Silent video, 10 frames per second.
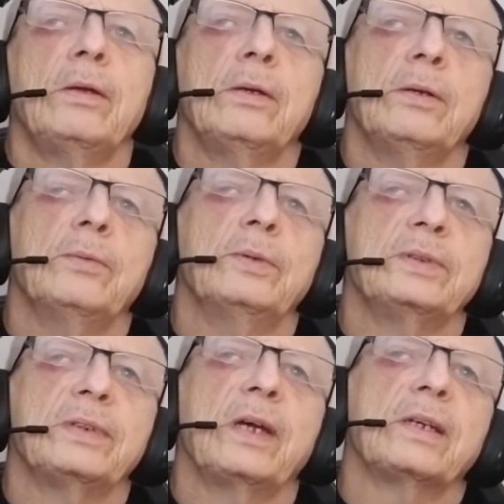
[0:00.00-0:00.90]
who
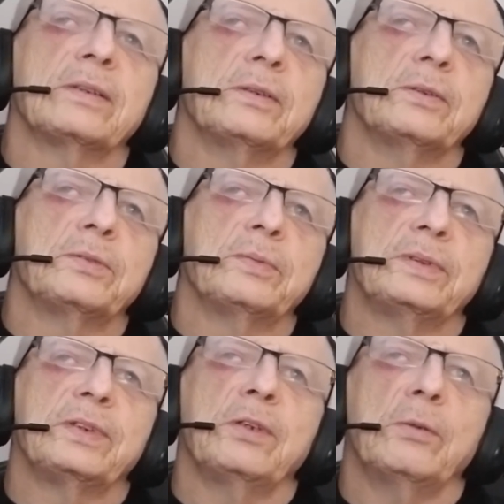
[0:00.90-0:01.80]
was diagnosed with
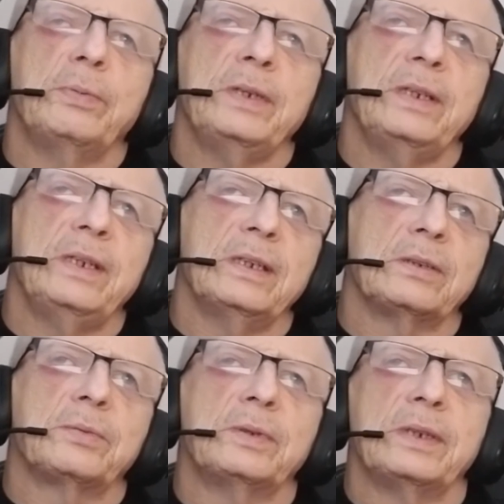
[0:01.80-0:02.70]
COPD in
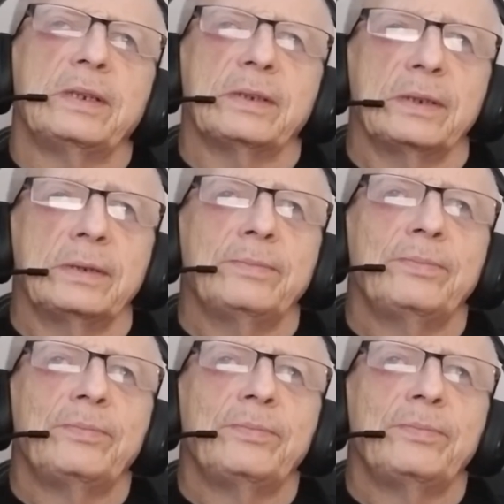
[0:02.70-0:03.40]
2010,